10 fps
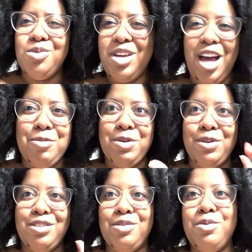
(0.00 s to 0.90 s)
gappy where
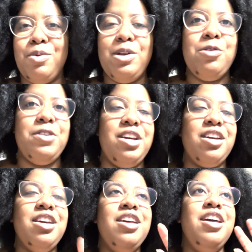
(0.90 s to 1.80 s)
it's like, oh, ill-fitting.
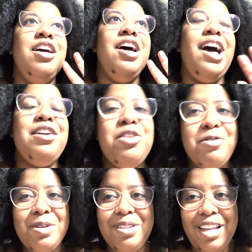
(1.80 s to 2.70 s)
I don't know if I'm
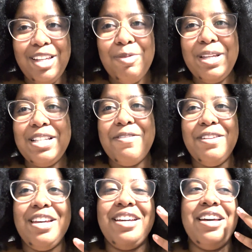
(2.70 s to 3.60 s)
gonna like it because I feel
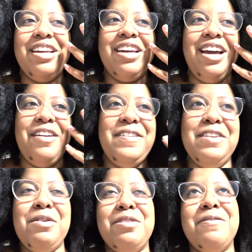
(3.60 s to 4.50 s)
like
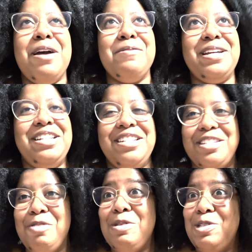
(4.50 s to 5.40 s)
with the fabric it's just
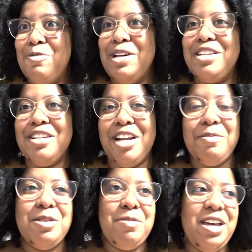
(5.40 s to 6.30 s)
gonna be too much, the top
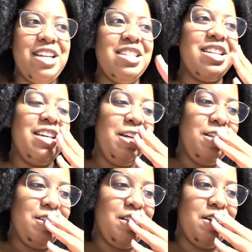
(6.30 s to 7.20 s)
and the pants.
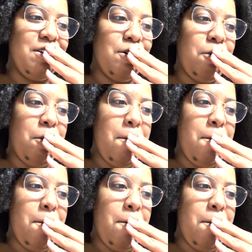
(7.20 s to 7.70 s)
So